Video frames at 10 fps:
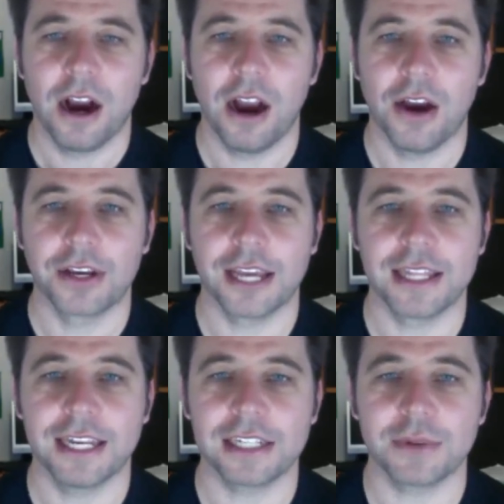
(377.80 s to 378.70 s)
Okay,
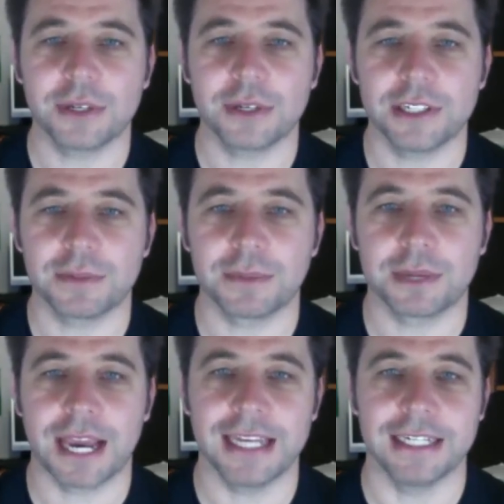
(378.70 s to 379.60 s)
the next question is from
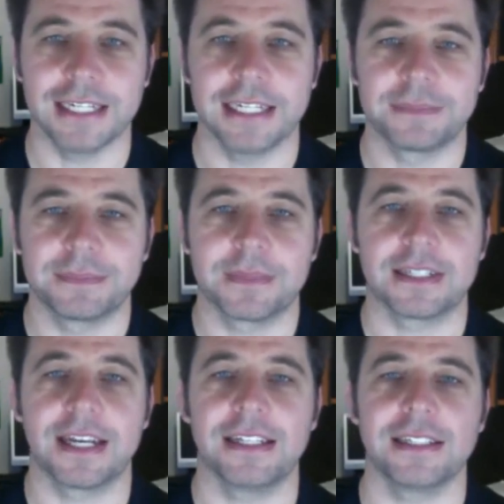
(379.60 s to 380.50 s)
Kaylin,
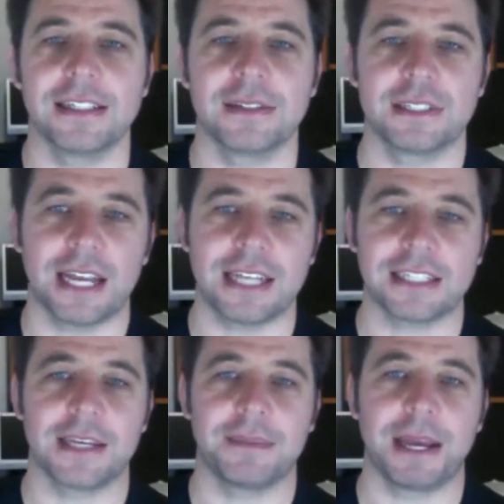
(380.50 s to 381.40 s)
and Kaylin is
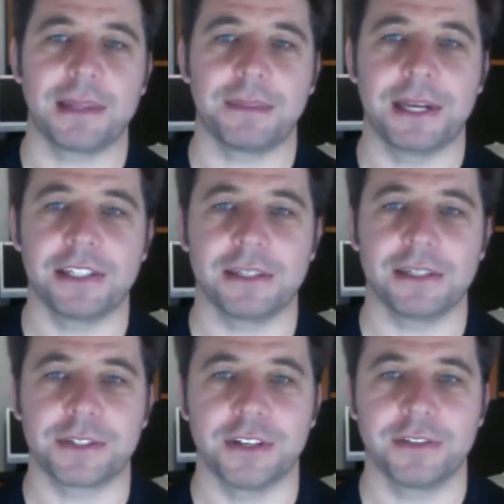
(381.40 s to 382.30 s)
asking about the
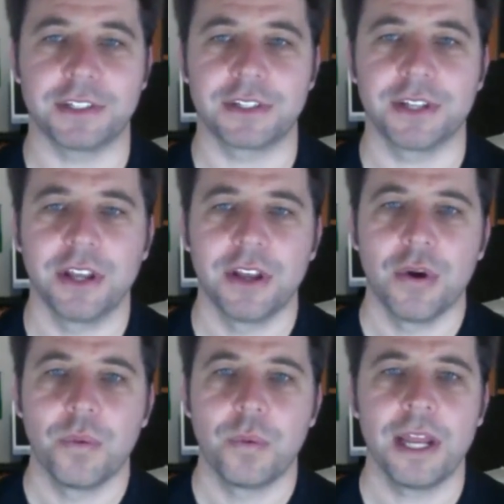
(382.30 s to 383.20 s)
pendulum service.
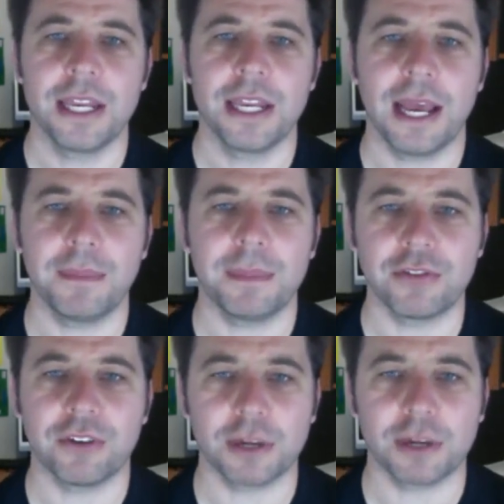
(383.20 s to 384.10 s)
When
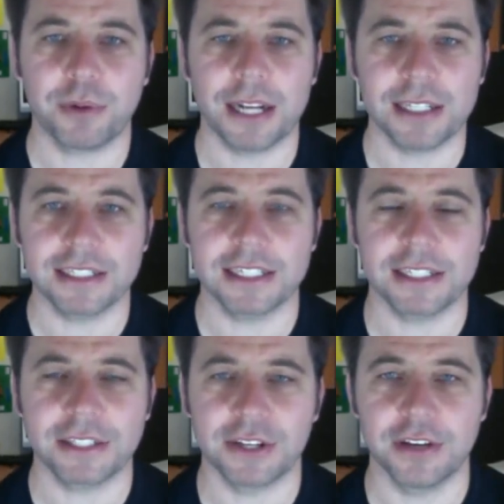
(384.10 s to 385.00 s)
they try to practice
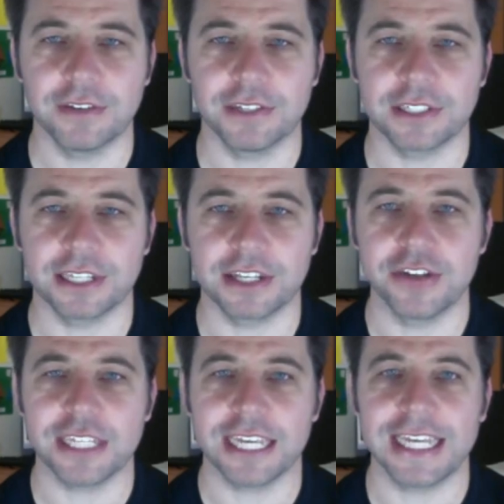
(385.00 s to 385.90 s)
this service, they
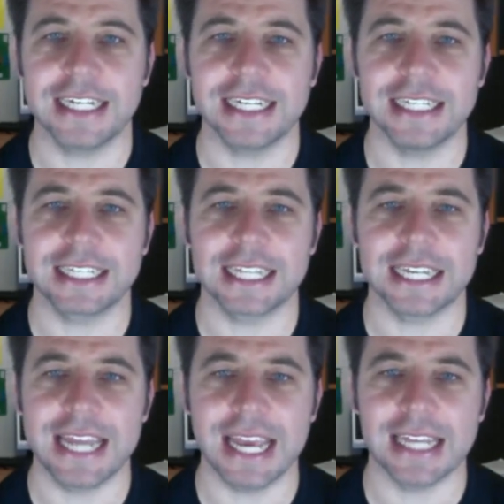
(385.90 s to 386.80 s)
usually hit it into the
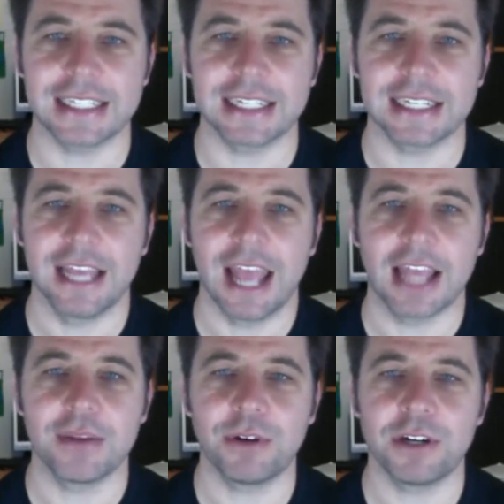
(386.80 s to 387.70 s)
net,
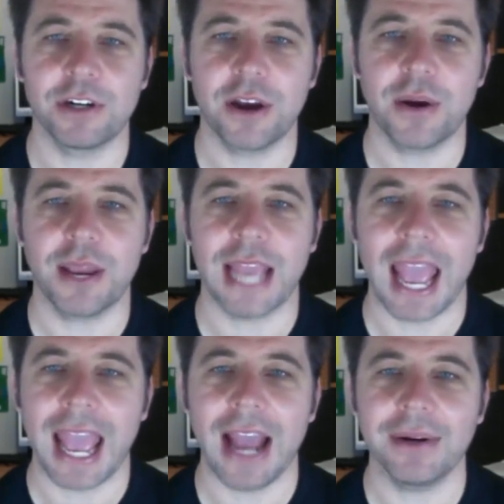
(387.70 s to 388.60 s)
and they want to know
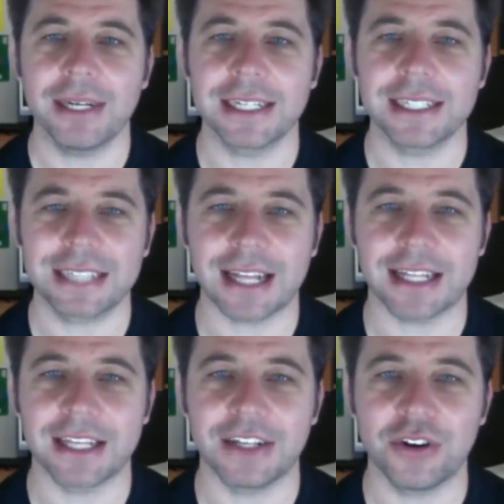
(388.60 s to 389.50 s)
how
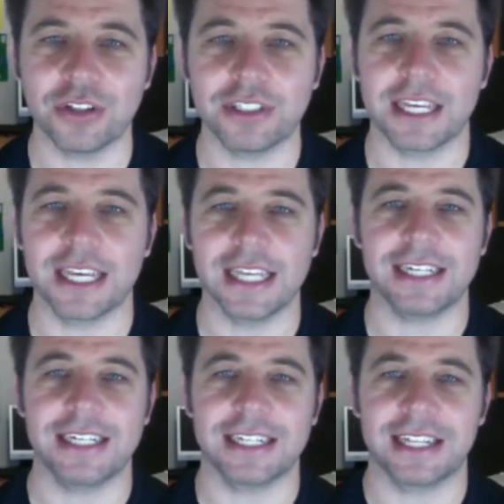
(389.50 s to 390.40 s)
exactly not to hit
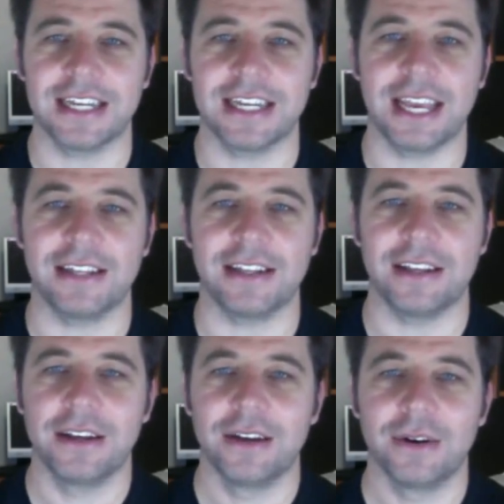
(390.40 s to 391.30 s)
it into the net,
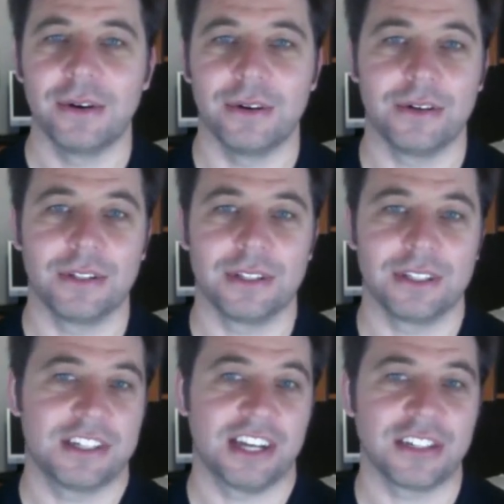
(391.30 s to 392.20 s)
or
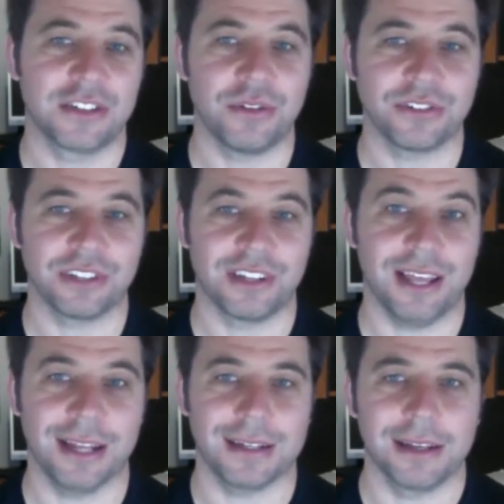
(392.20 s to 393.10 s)
the judge calls a
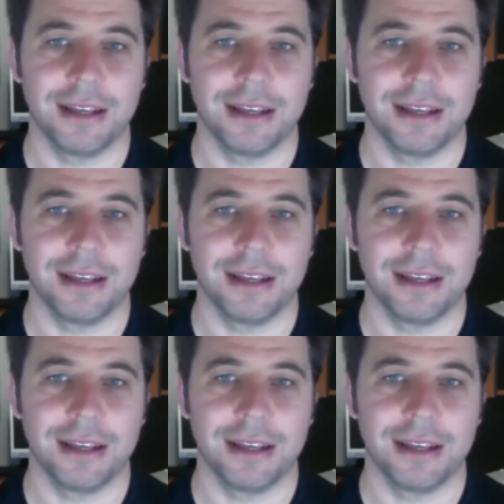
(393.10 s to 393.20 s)
let.